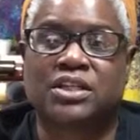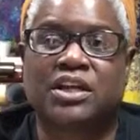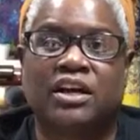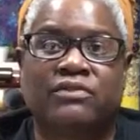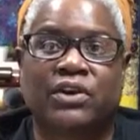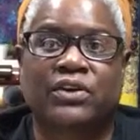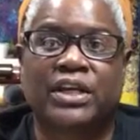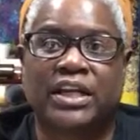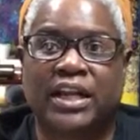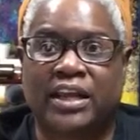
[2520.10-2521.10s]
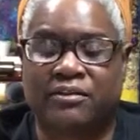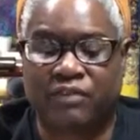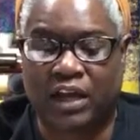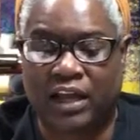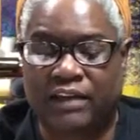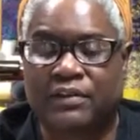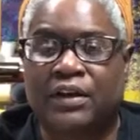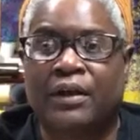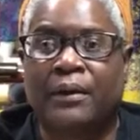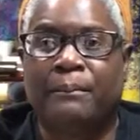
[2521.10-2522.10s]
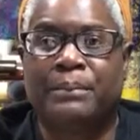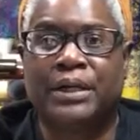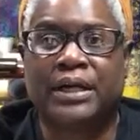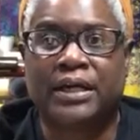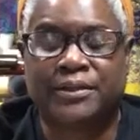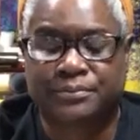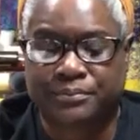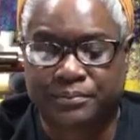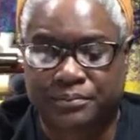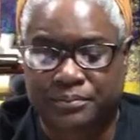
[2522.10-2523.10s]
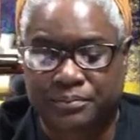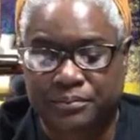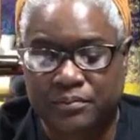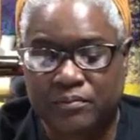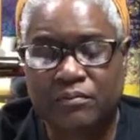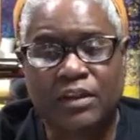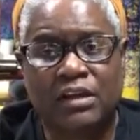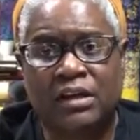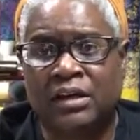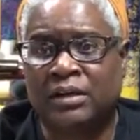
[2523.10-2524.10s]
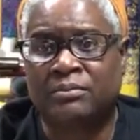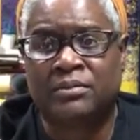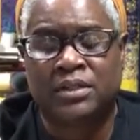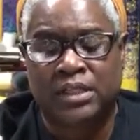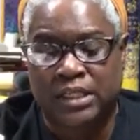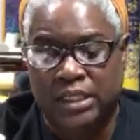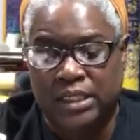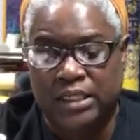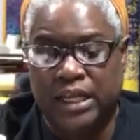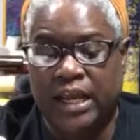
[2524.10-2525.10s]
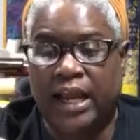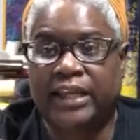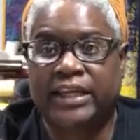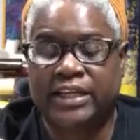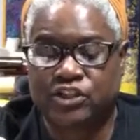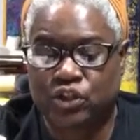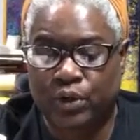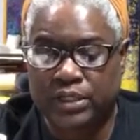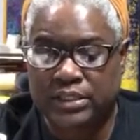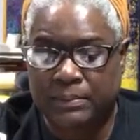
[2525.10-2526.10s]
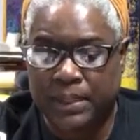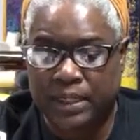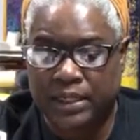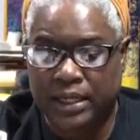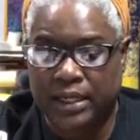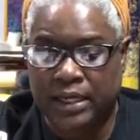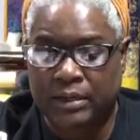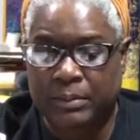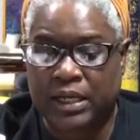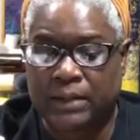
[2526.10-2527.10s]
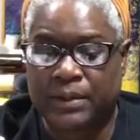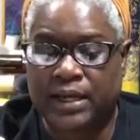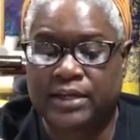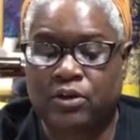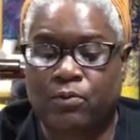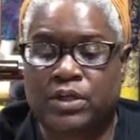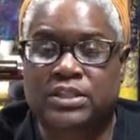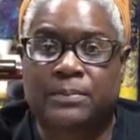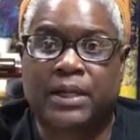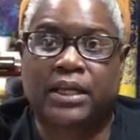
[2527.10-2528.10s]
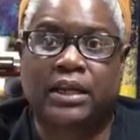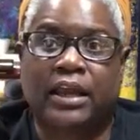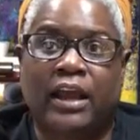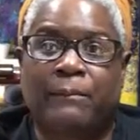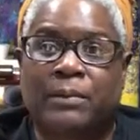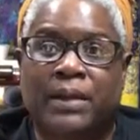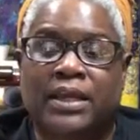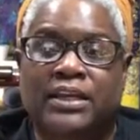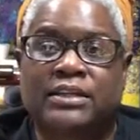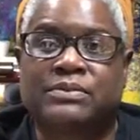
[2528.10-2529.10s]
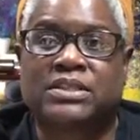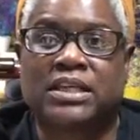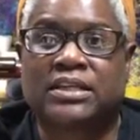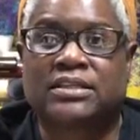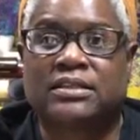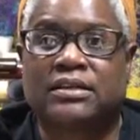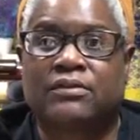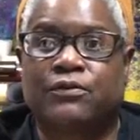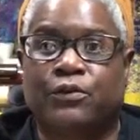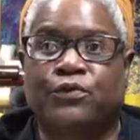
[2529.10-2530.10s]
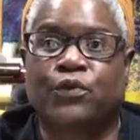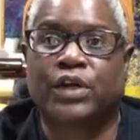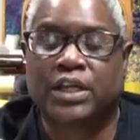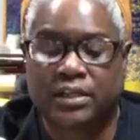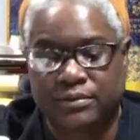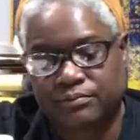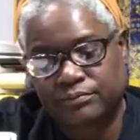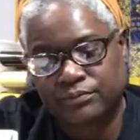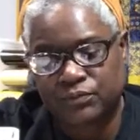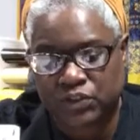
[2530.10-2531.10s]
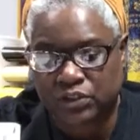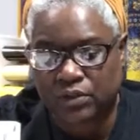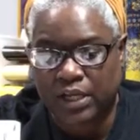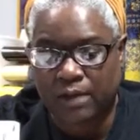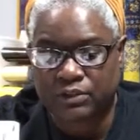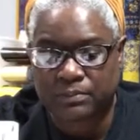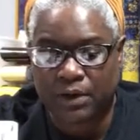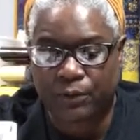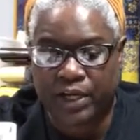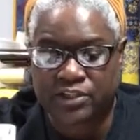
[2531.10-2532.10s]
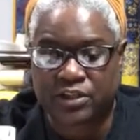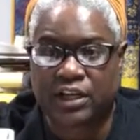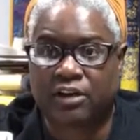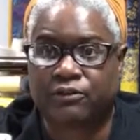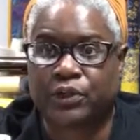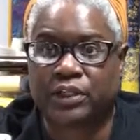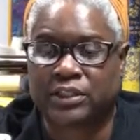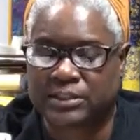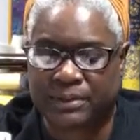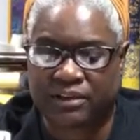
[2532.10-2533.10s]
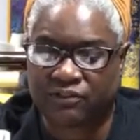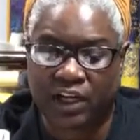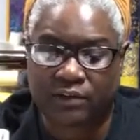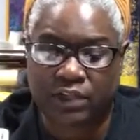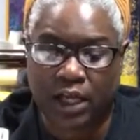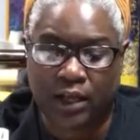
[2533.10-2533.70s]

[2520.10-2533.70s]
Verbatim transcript: to cover her N95. But, um, yeah, I can't charge somebody that kind of money, but I don't want somebody to have me making them six for free. So that was my rationale for at least pay $5.